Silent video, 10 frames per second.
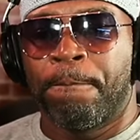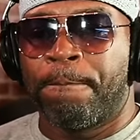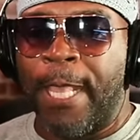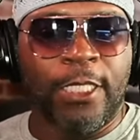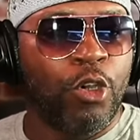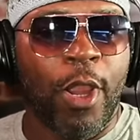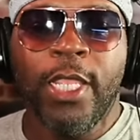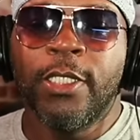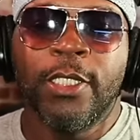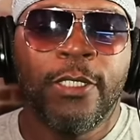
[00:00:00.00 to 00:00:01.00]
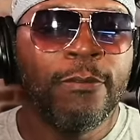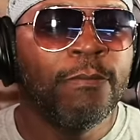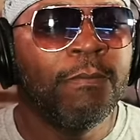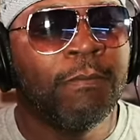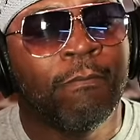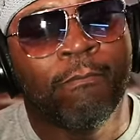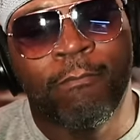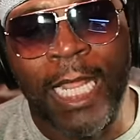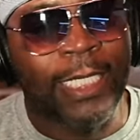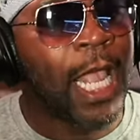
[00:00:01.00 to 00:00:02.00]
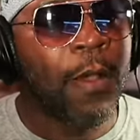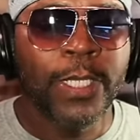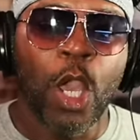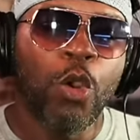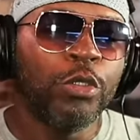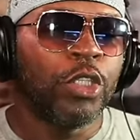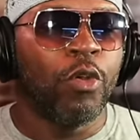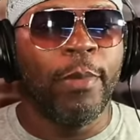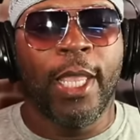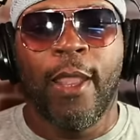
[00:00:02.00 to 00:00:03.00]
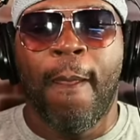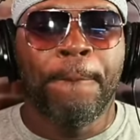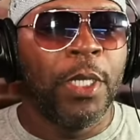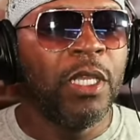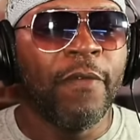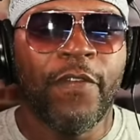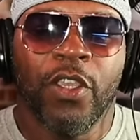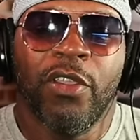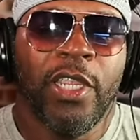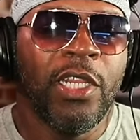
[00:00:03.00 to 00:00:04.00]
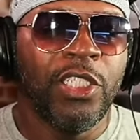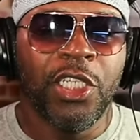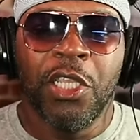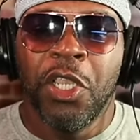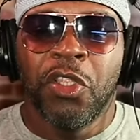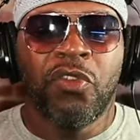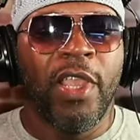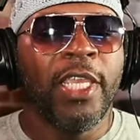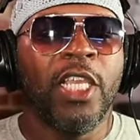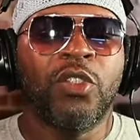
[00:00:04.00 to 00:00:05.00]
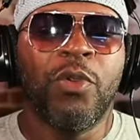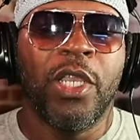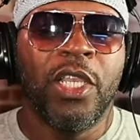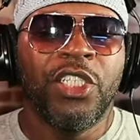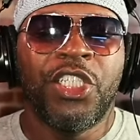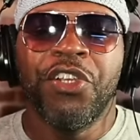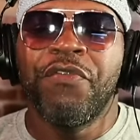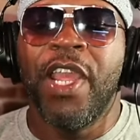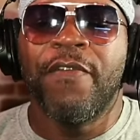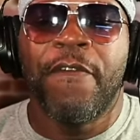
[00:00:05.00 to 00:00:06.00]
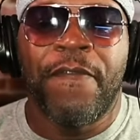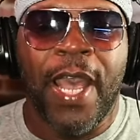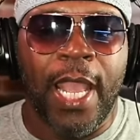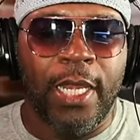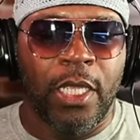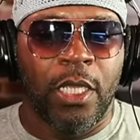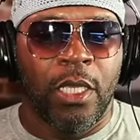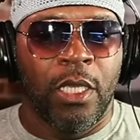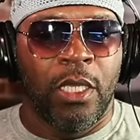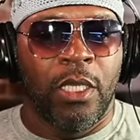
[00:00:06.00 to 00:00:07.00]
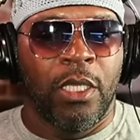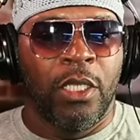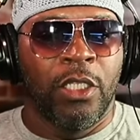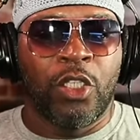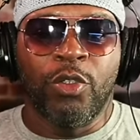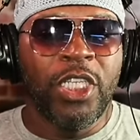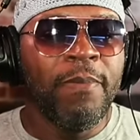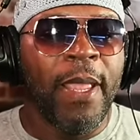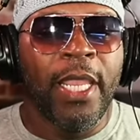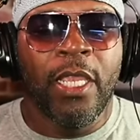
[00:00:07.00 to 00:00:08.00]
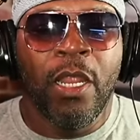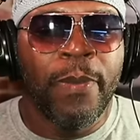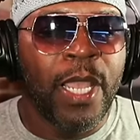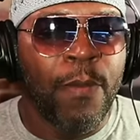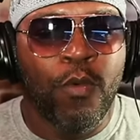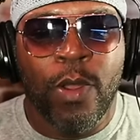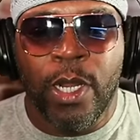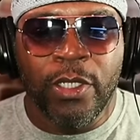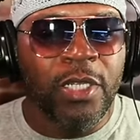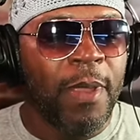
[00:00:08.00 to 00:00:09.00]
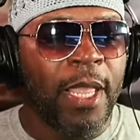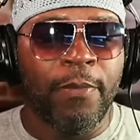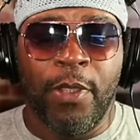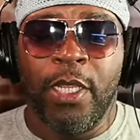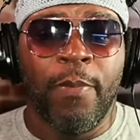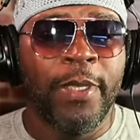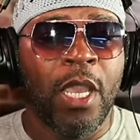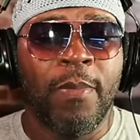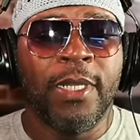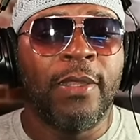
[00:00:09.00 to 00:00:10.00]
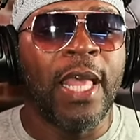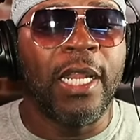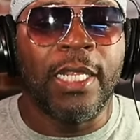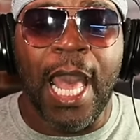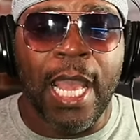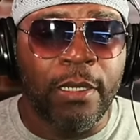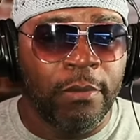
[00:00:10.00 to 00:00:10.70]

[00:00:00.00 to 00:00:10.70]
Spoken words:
That's crazy. That's how it goes, though, man. Looking for your energy through, and guess what? She'll never find it. So she may end up becoming one. She may end up becoming a thought a lot.